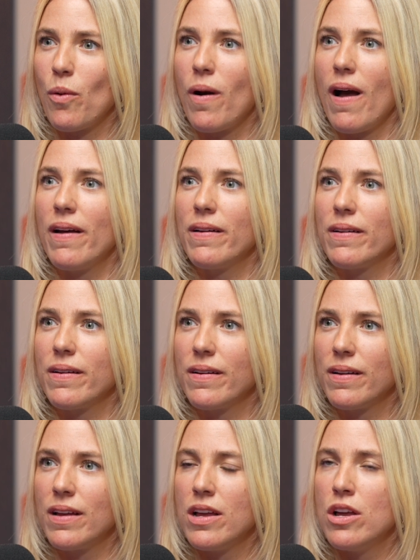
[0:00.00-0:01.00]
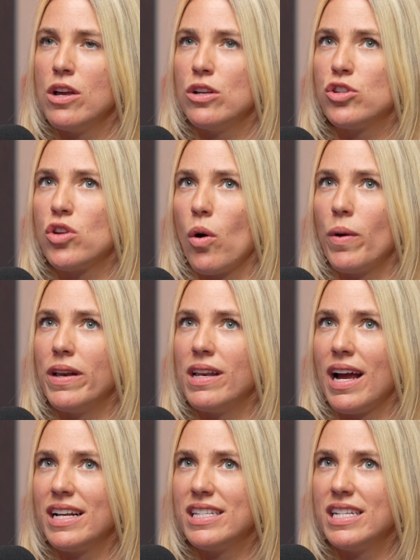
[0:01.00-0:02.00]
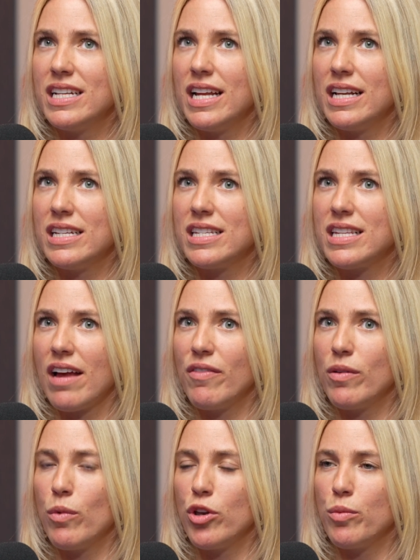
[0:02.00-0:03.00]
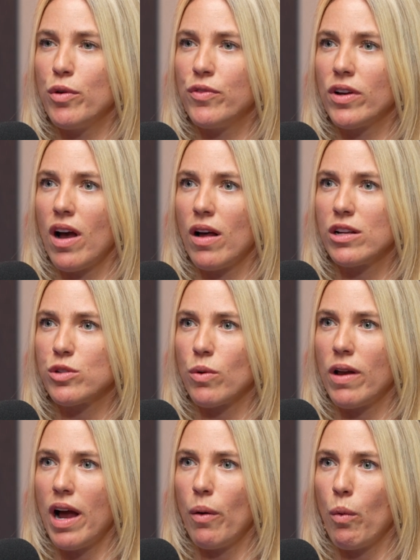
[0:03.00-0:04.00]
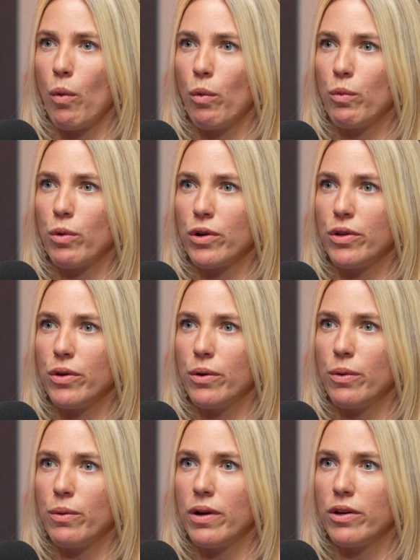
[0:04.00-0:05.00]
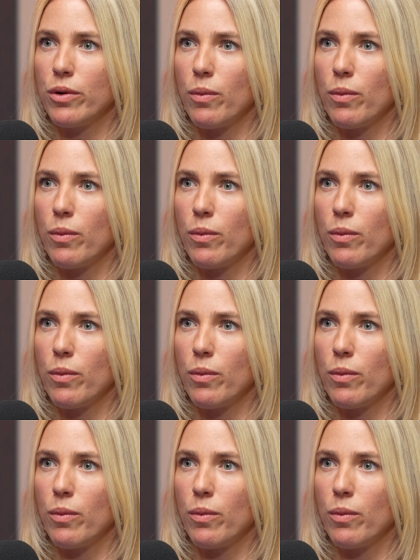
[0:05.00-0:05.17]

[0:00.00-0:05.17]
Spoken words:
Okay. So in 1987, when you moved to Collingswood, how old were you and your